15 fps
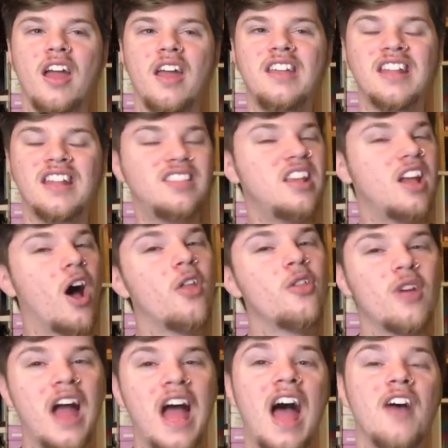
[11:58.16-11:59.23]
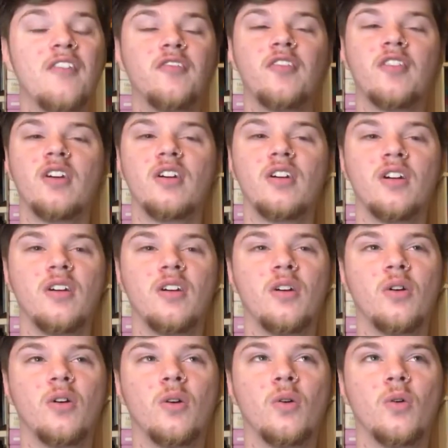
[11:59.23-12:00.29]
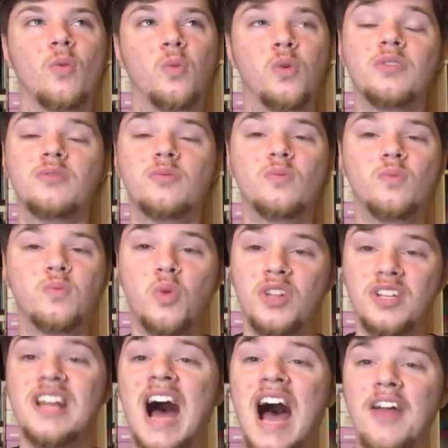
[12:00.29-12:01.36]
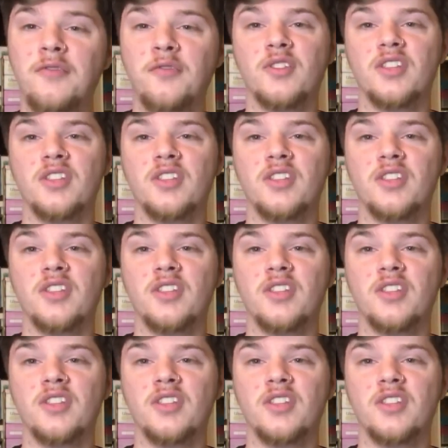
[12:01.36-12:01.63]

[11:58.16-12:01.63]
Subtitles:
Yet the other half would die for